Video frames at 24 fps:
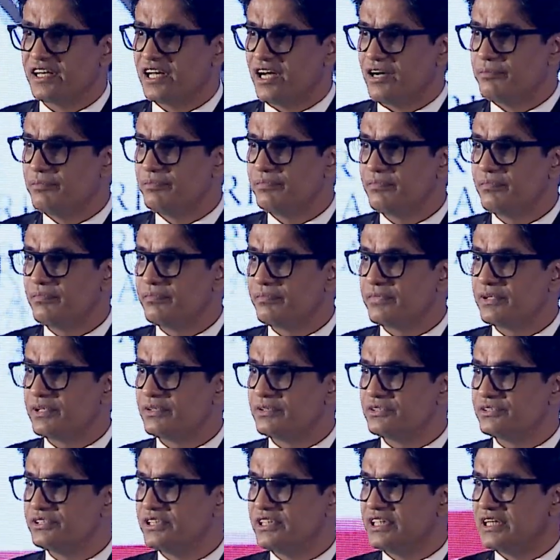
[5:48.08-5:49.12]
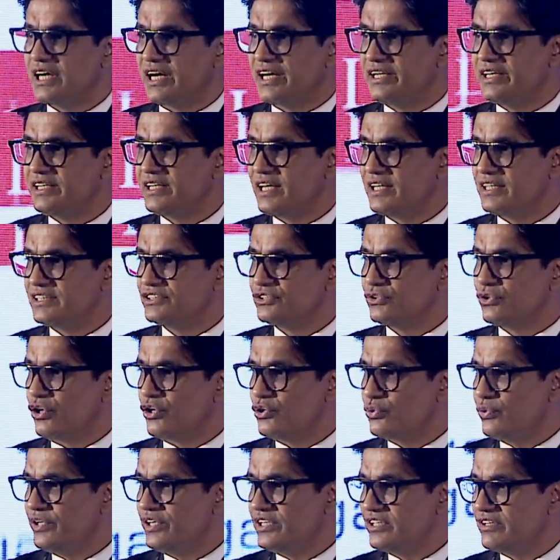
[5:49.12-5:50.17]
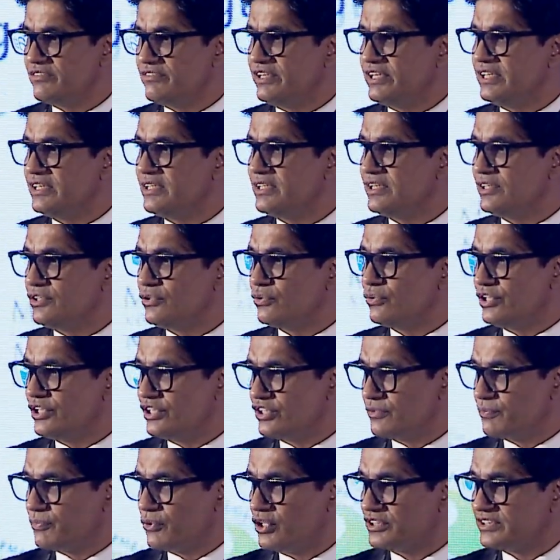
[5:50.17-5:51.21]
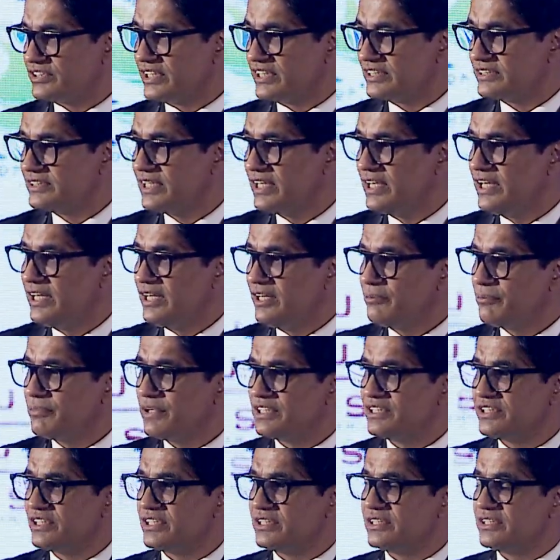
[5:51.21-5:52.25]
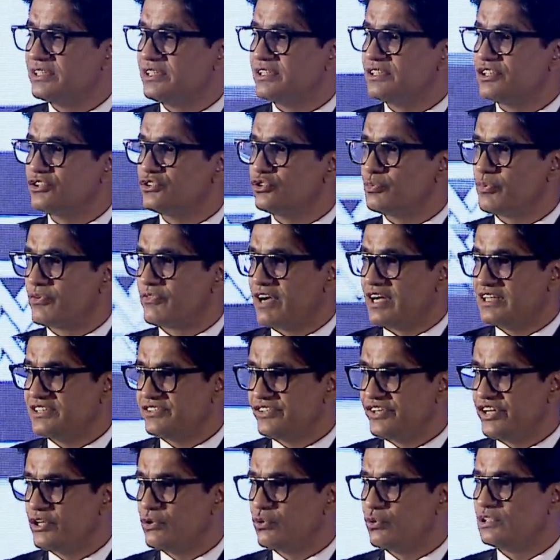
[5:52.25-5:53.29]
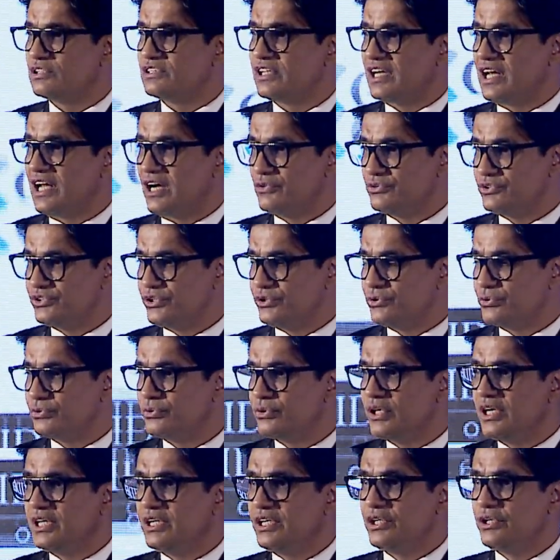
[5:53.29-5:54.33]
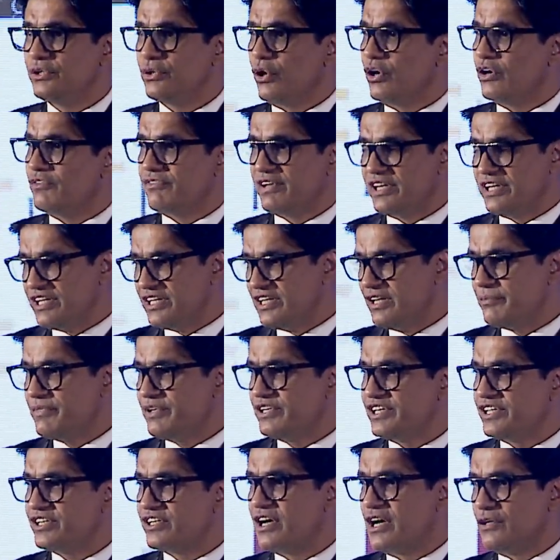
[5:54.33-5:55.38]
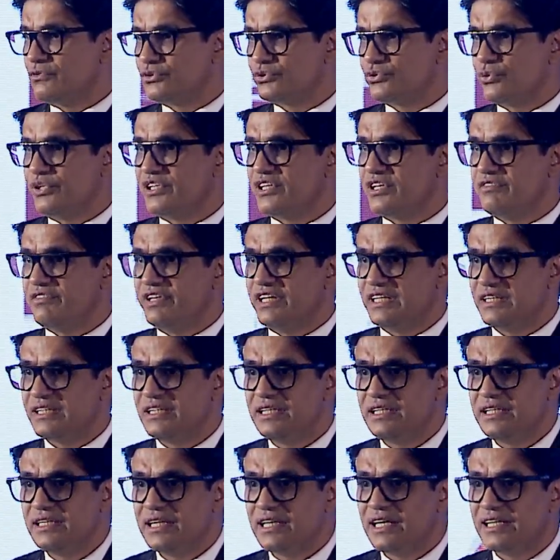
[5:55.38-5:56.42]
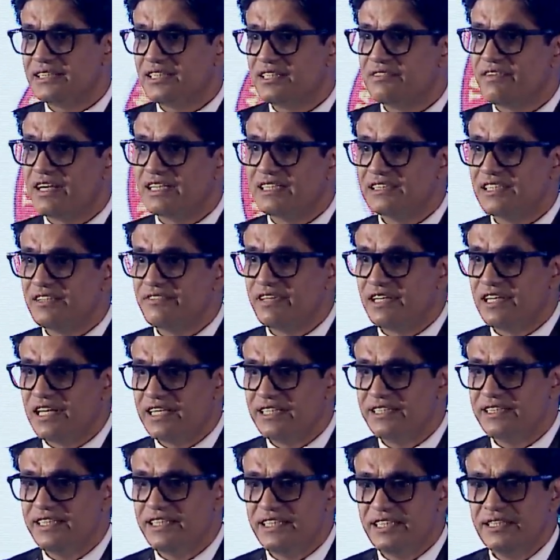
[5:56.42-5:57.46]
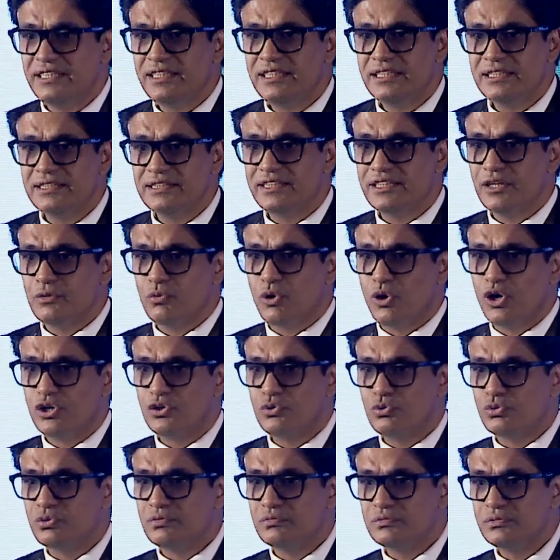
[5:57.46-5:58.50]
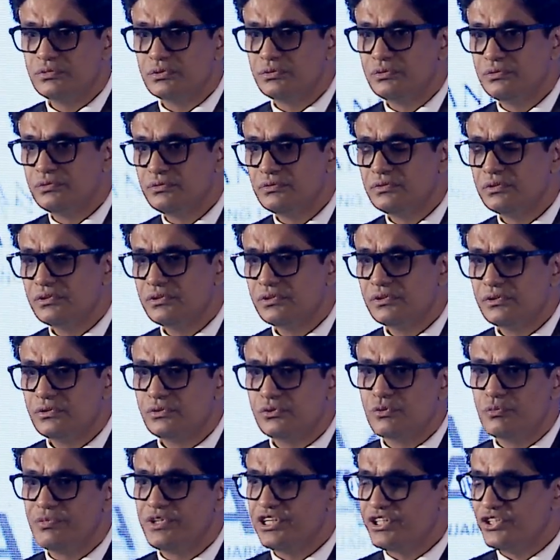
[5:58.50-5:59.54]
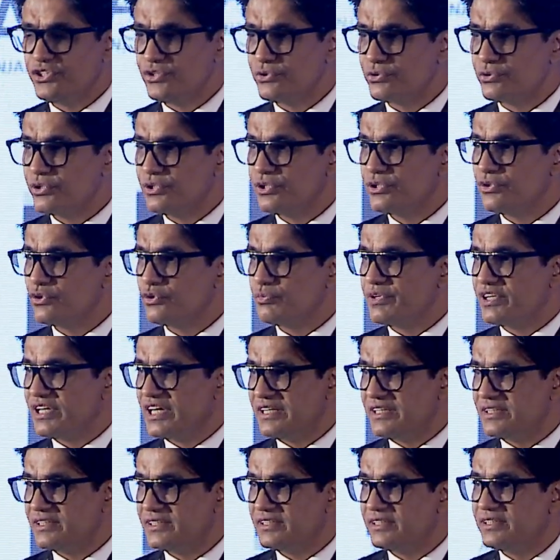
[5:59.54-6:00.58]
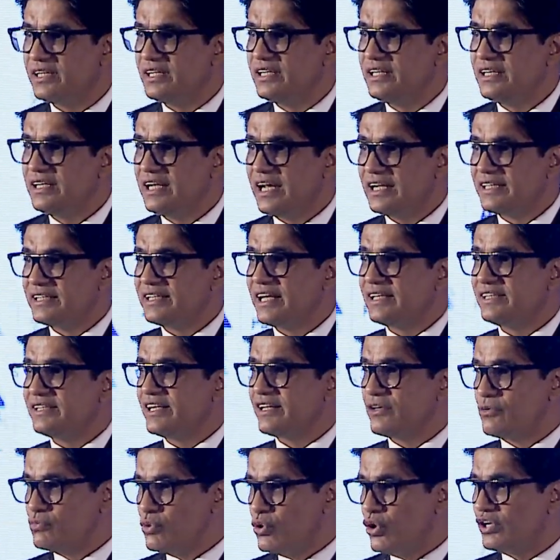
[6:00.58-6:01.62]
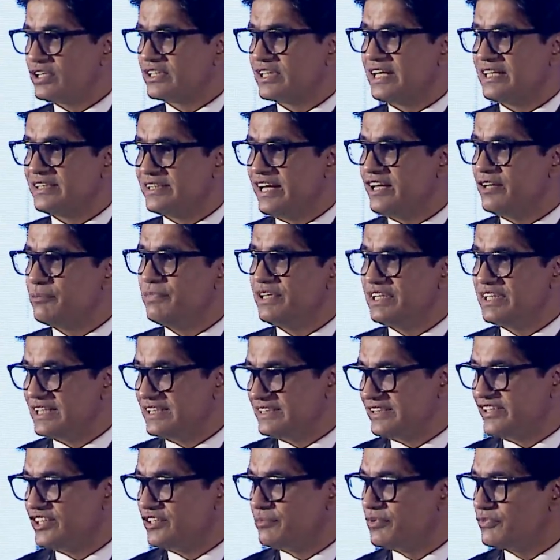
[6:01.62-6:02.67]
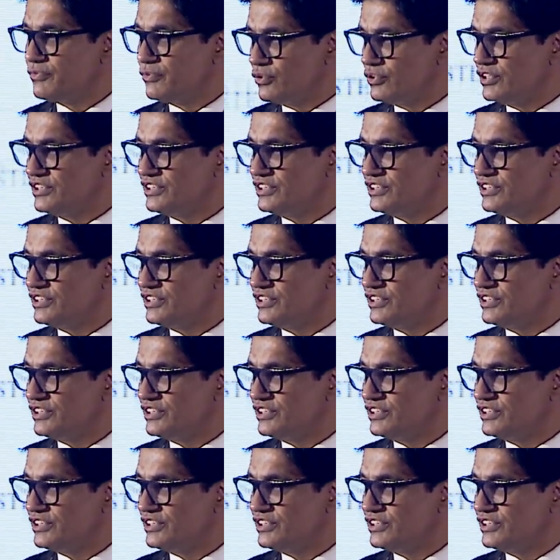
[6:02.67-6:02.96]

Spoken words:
up, because the idea is not to intervene during the process, but the supervisory roles allows you on very limited grounds to intervene. Otherwise, they will let the award to be issued, to be rendered, and then the award can then be tested before the